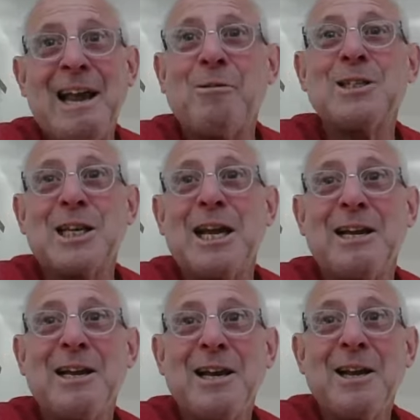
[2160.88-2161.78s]
it was
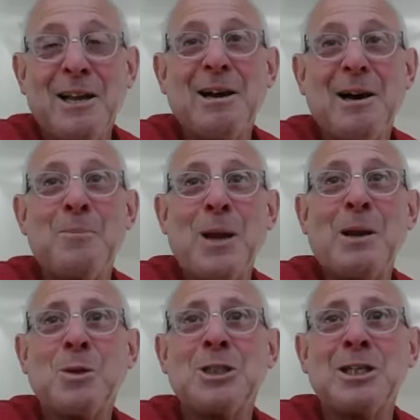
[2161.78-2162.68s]
a
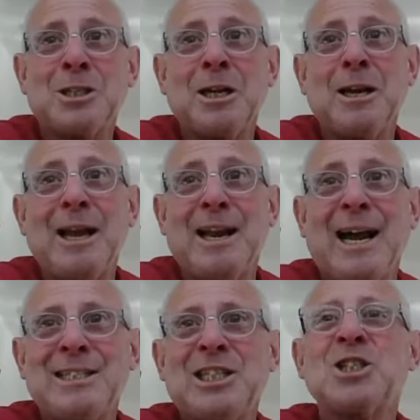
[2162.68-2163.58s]
big position, and
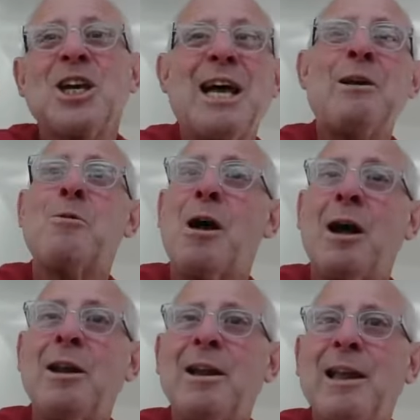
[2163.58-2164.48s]
I just let it
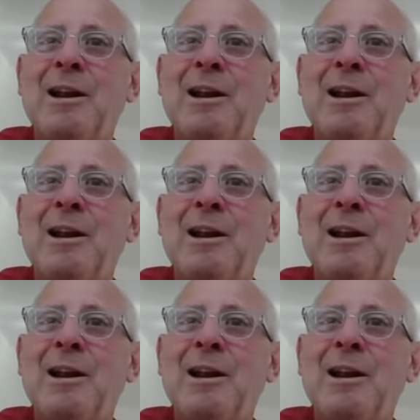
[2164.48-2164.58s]
run.